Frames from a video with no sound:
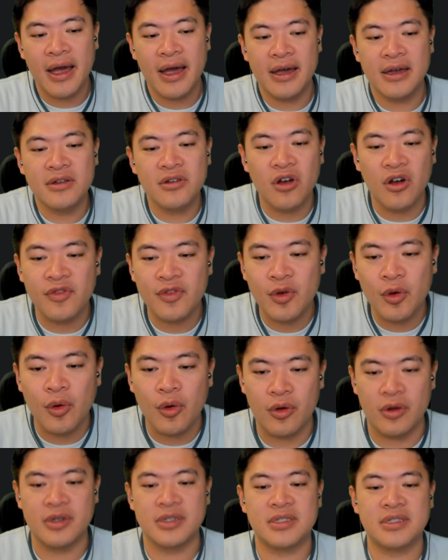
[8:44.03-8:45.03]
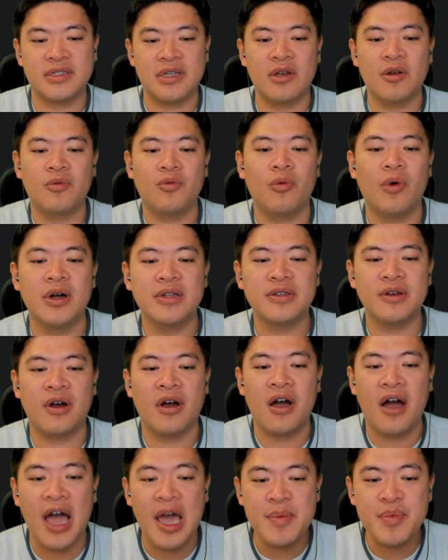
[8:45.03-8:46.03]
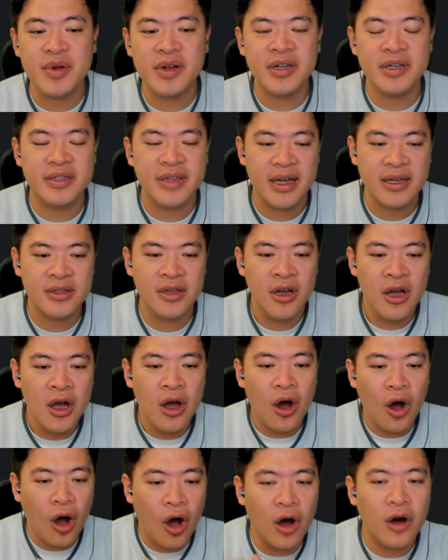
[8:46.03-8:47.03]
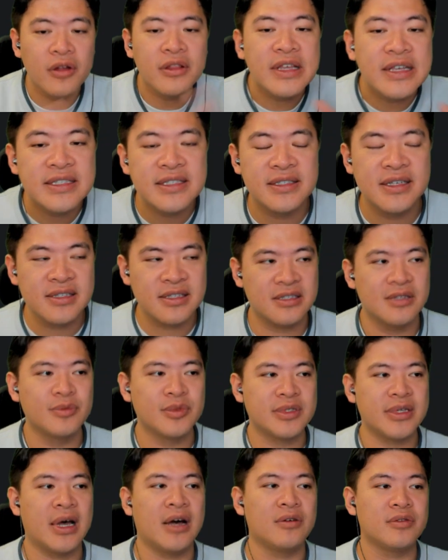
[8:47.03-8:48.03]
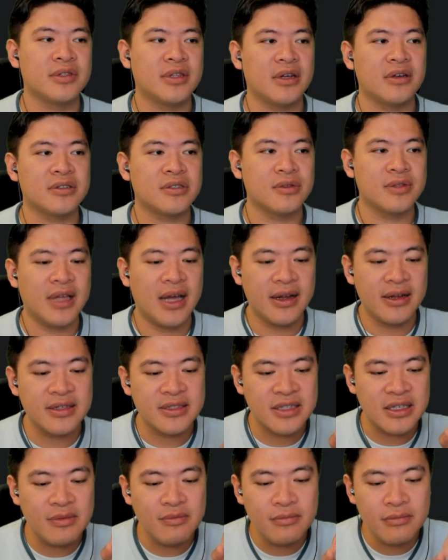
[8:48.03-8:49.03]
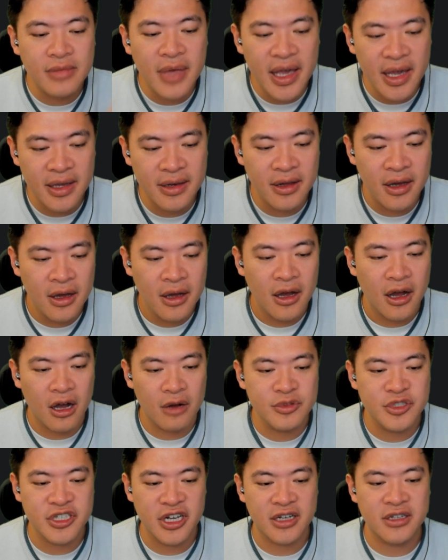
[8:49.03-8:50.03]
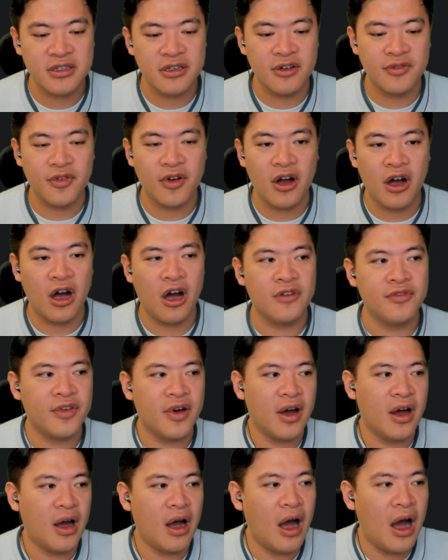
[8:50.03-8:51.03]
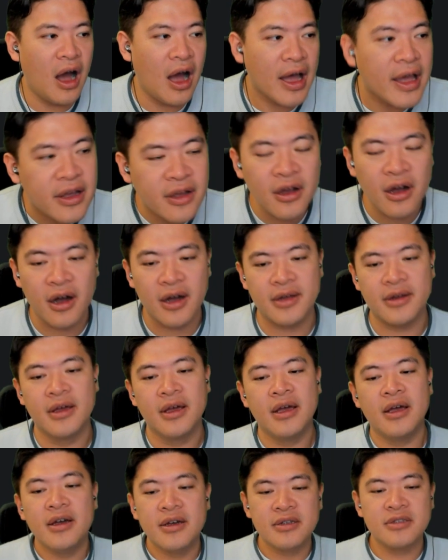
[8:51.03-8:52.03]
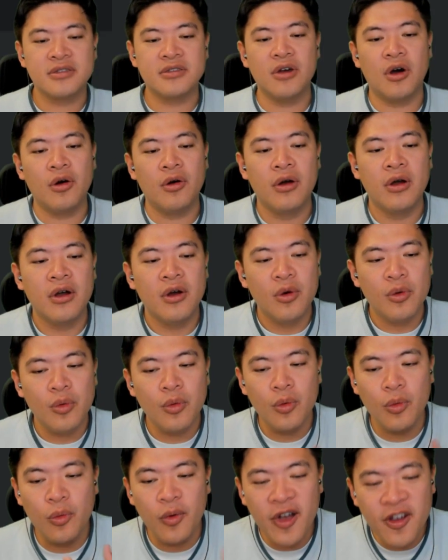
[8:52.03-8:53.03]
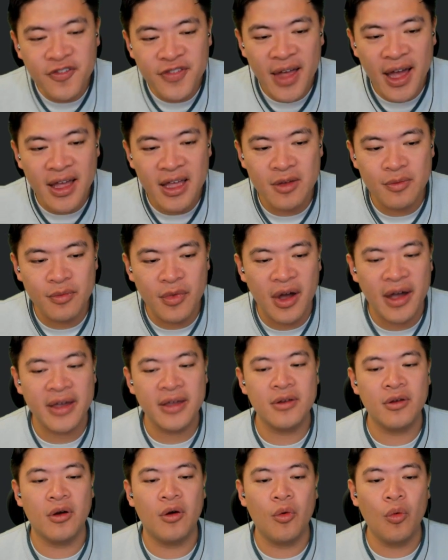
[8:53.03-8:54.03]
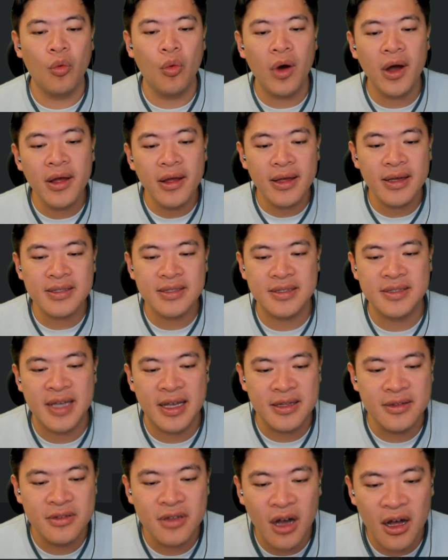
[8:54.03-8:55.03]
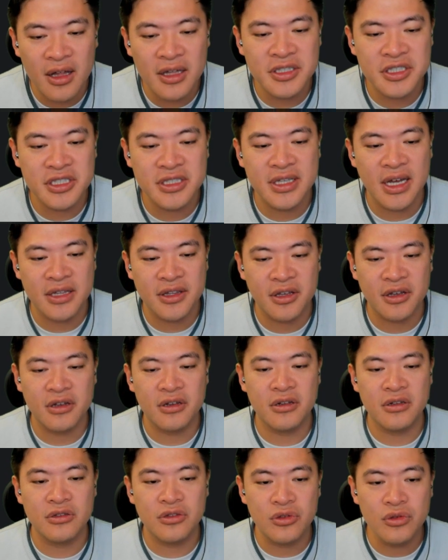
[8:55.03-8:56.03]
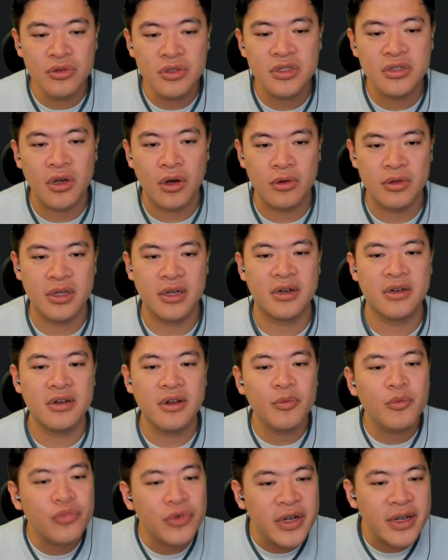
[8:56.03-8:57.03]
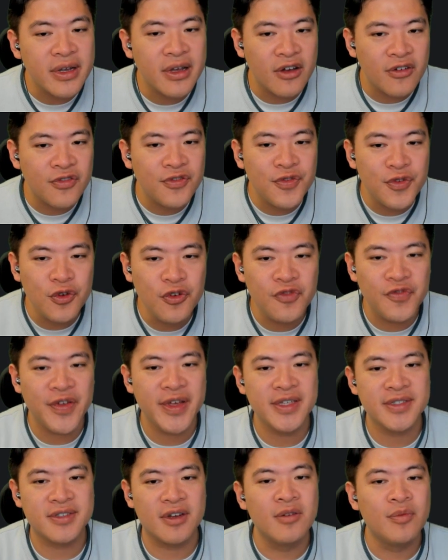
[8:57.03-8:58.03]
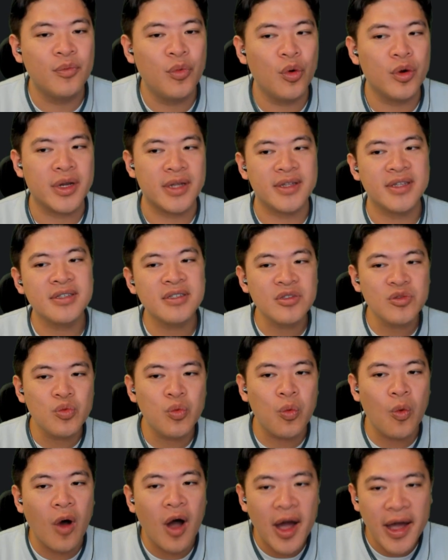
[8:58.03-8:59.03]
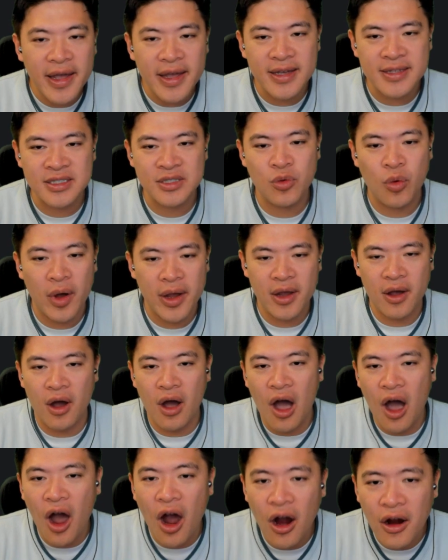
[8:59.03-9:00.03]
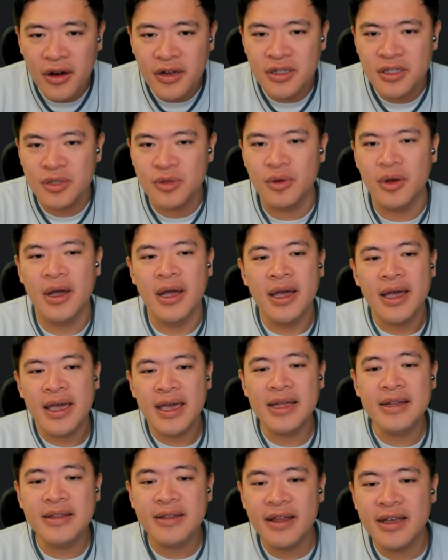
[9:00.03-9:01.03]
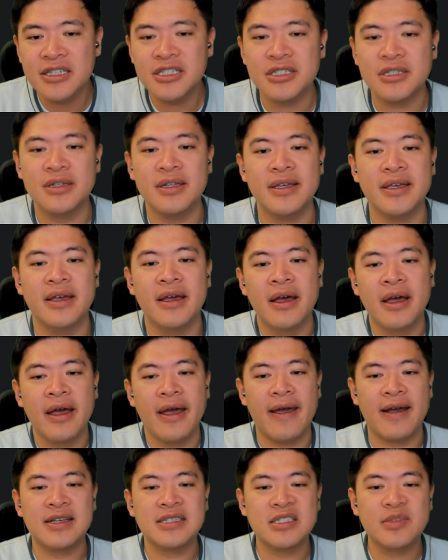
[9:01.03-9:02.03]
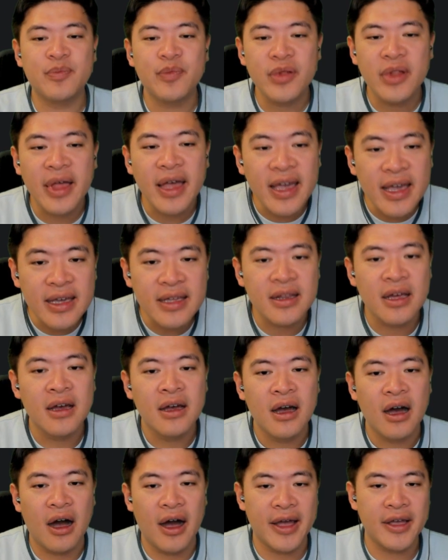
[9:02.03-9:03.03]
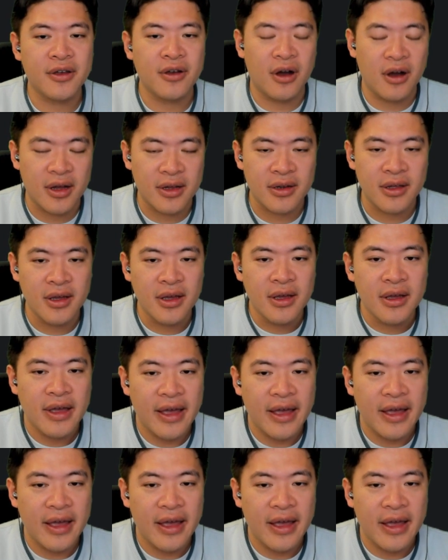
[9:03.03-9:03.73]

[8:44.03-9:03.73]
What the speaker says: and of course they want to hyperconnect all these systems out there. So that is the main objective of Icon. So with that in mind, what is the technology that they're going to do so? They're going to bring a few things on board, and this is why it's quite hard to initially explain Icon.